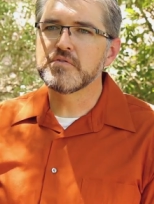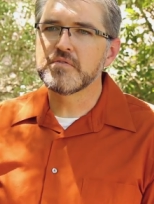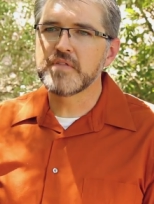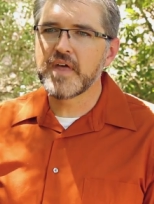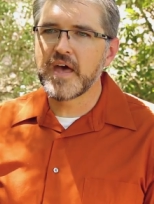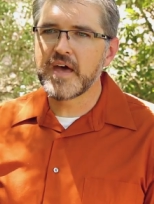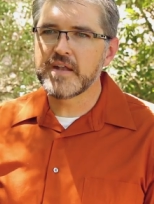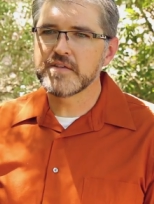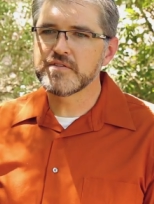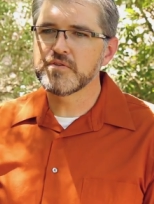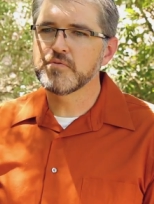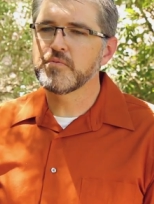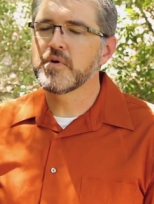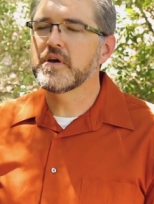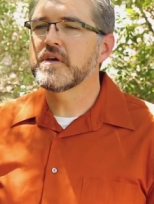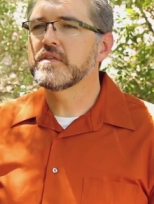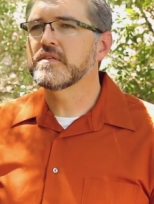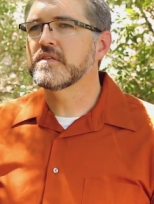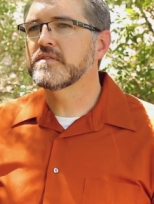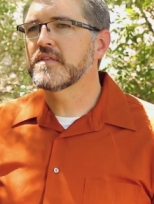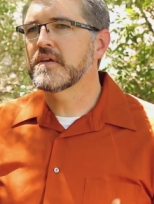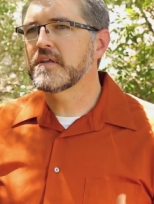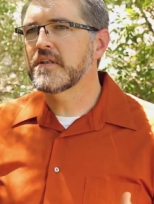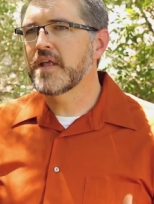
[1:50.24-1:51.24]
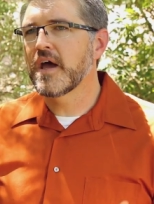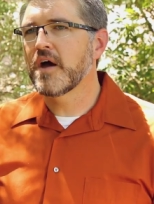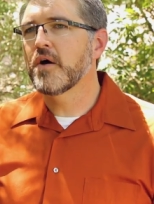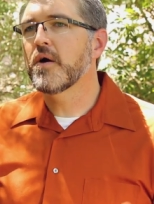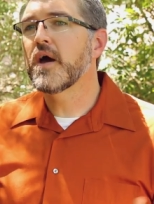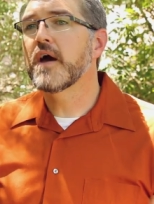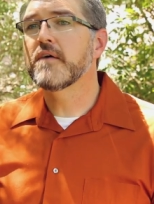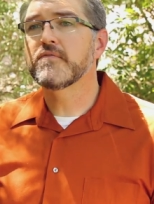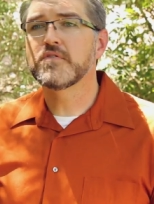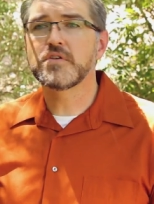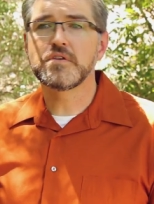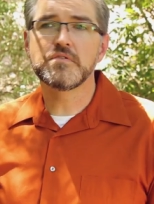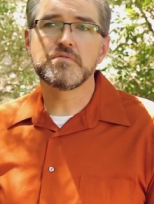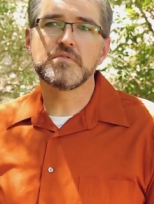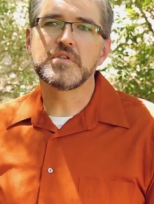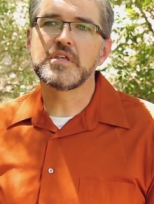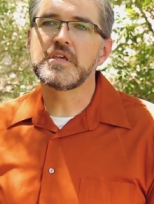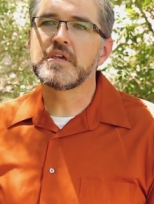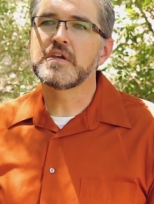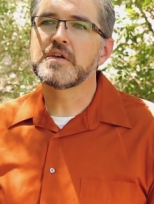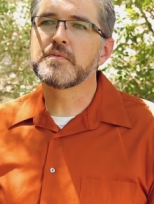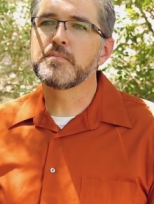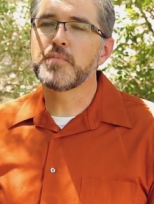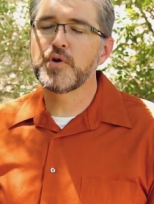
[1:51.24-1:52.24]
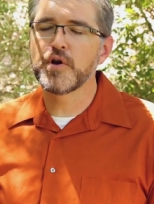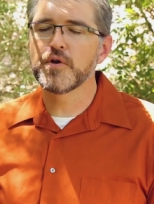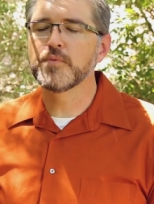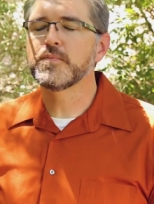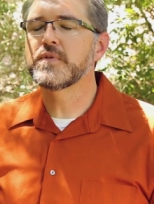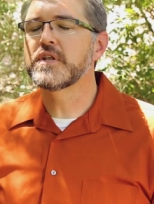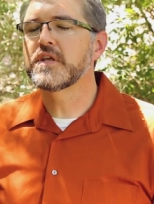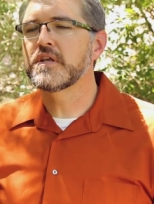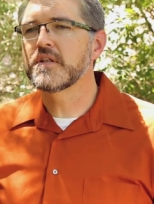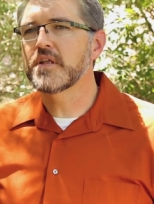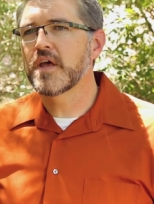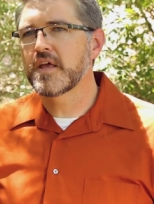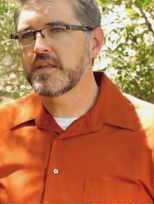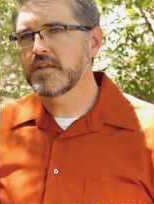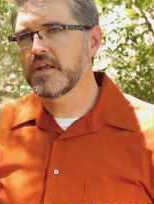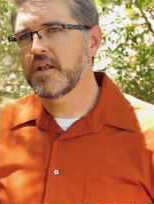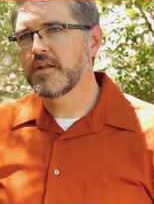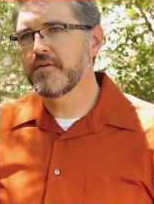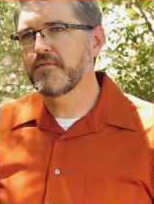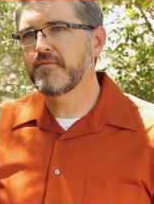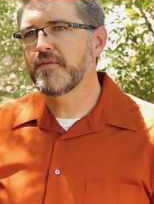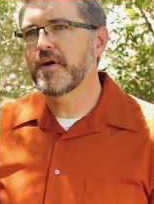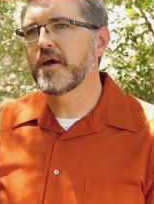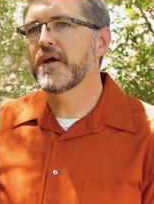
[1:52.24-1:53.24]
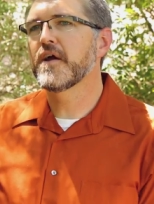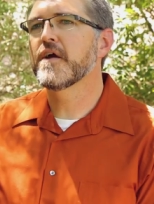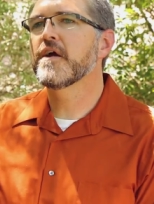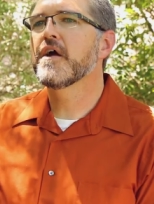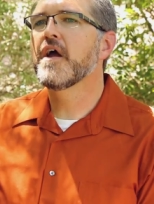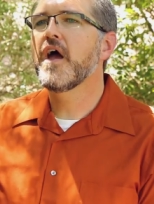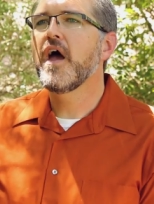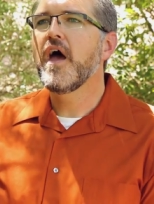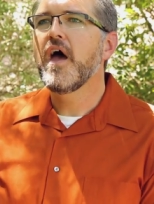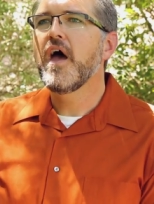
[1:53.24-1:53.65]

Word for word: do that as a way that they now have a unique permanent identifier.